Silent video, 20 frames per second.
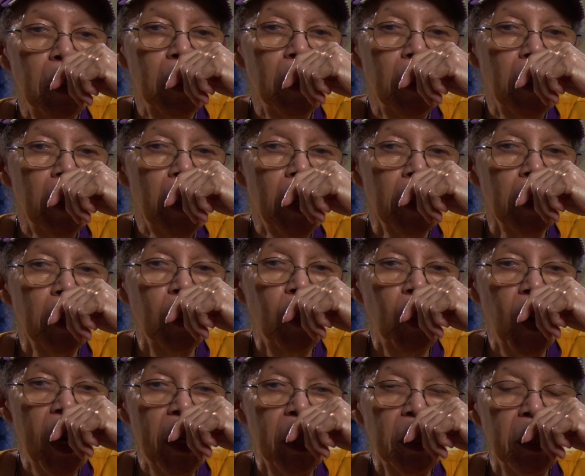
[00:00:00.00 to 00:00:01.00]
they had to
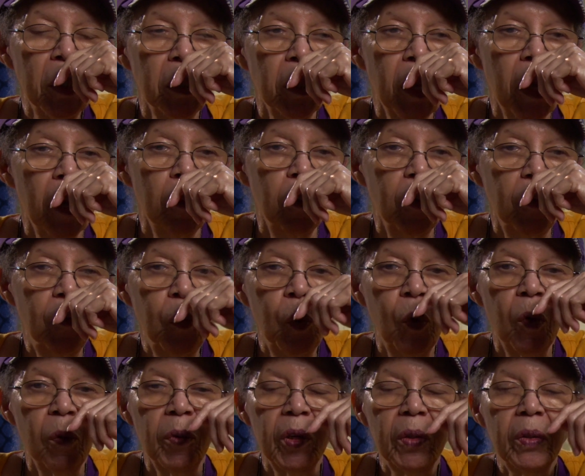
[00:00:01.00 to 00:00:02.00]
wait the night
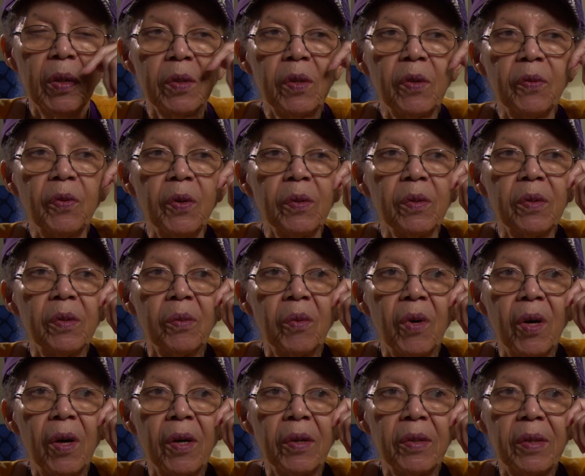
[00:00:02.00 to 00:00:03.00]
before because of her
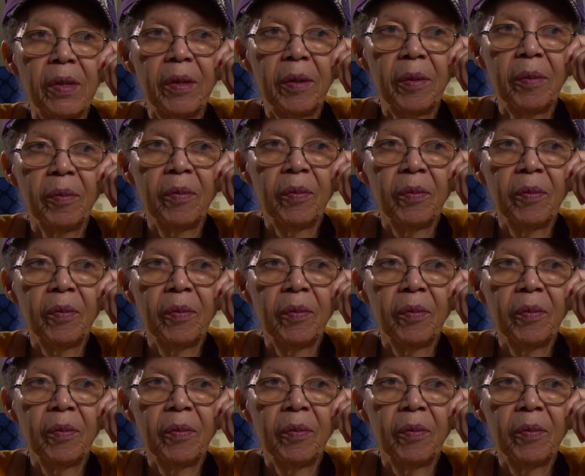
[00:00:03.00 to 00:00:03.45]
sorority.